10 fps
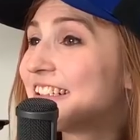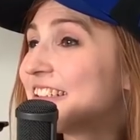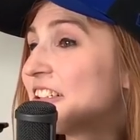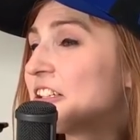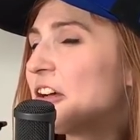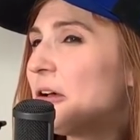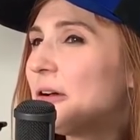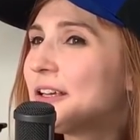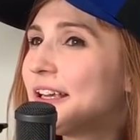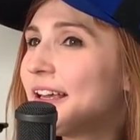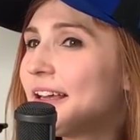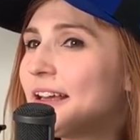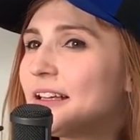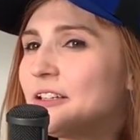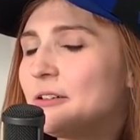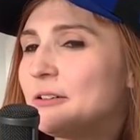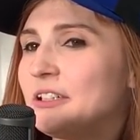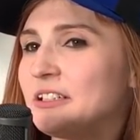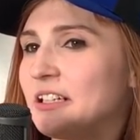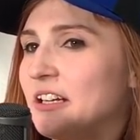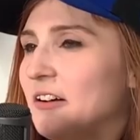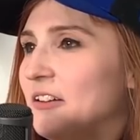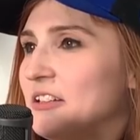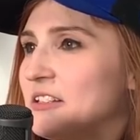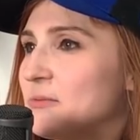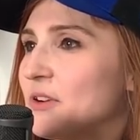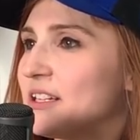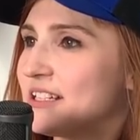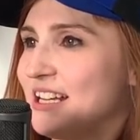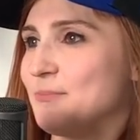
Yeah. It's like, oh, yeah, you don't need to get all this red